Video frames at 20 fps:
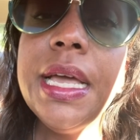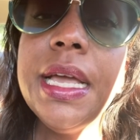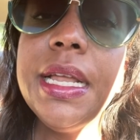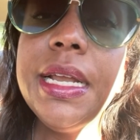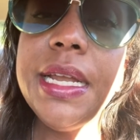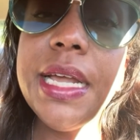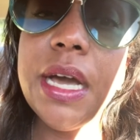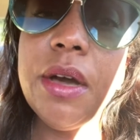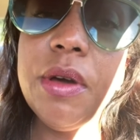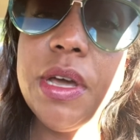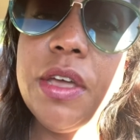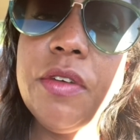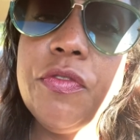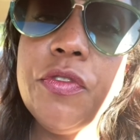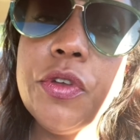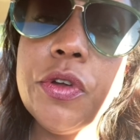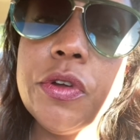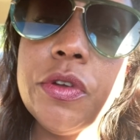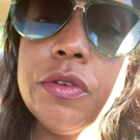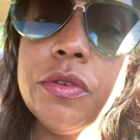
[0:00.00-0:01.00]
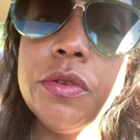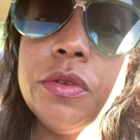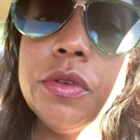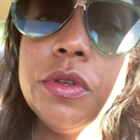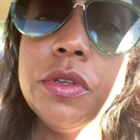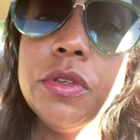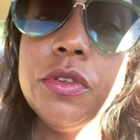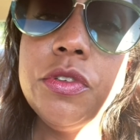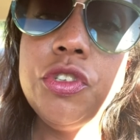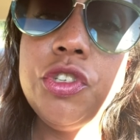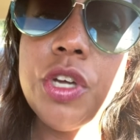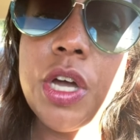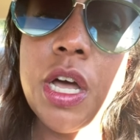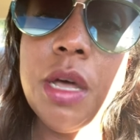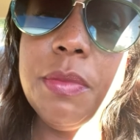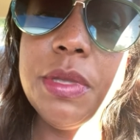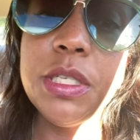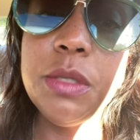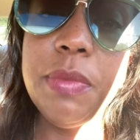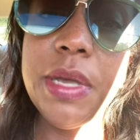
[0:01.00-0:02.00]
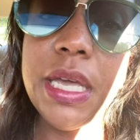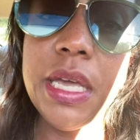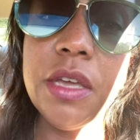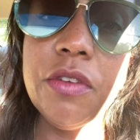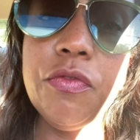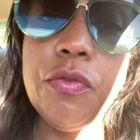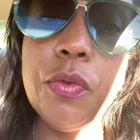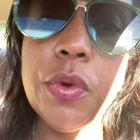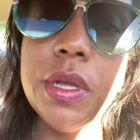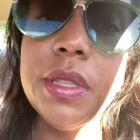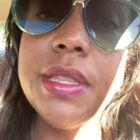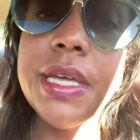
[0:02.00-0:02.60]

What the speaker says: Now, if your job is paying for it,